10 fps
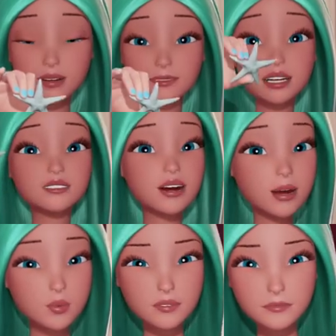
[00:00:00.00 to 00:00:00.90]
because if
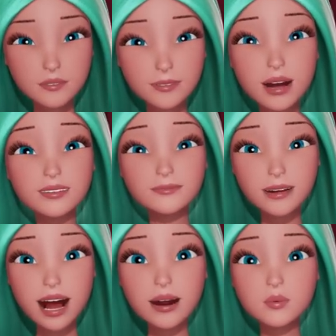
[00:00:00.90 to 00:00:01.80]
I were a mermaid,
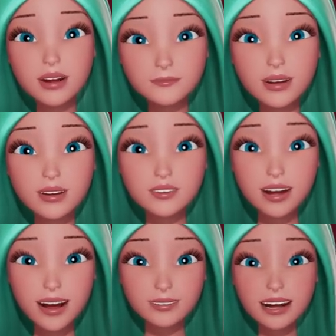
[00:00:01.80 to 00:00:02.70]
I'd want a pink crown.